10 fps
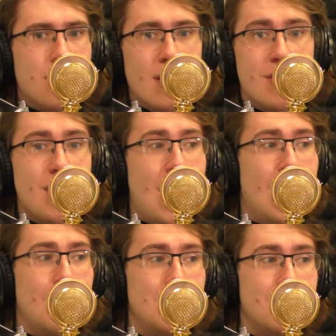
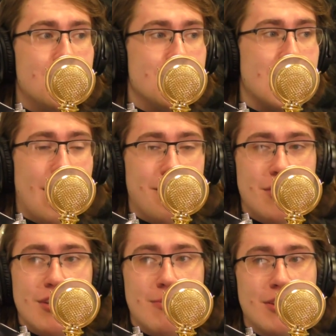Just
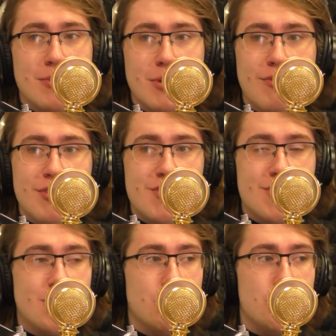everything about the movie is just
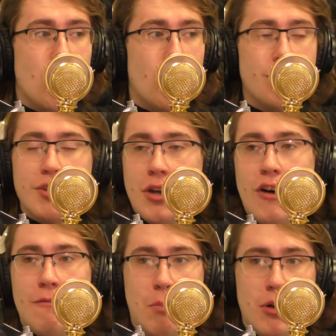so jarring and
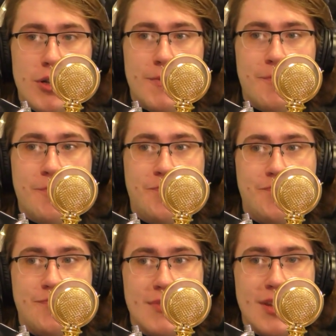off-putting.
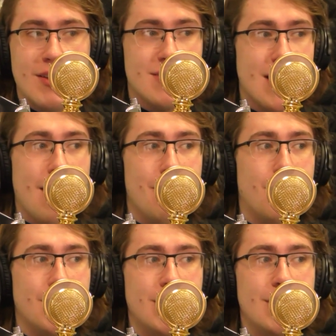It's not
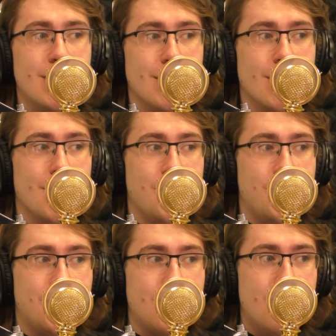funny either.
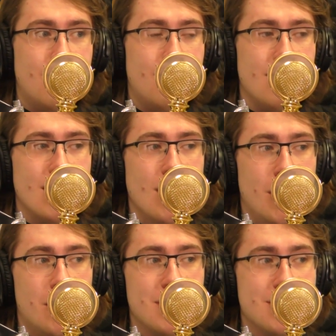
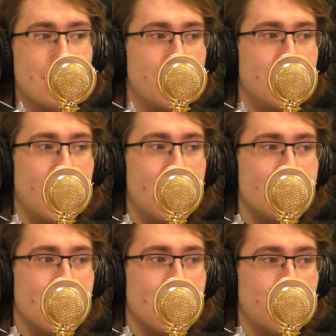This movie has
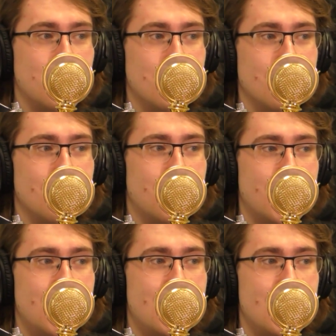a couple
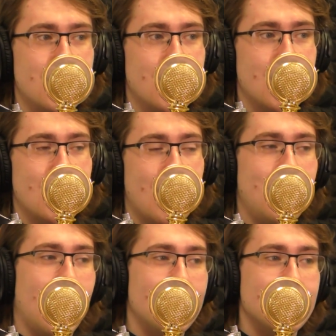funny scenes.
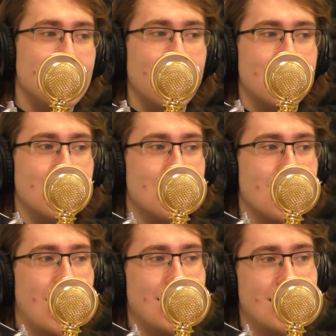I just like.
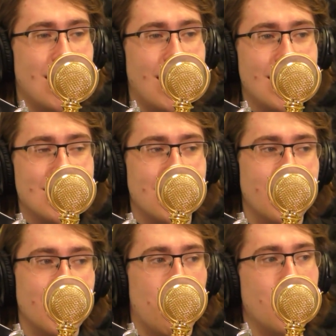I guess I
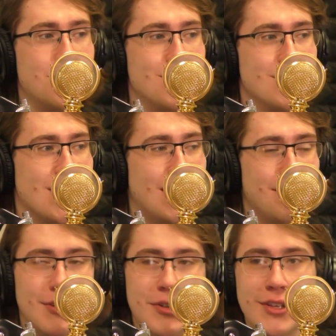like watching
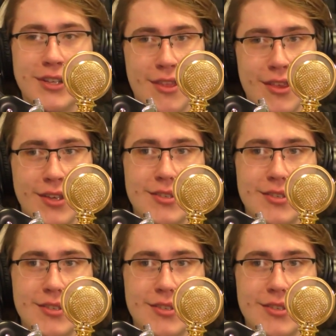Seinfeld on things.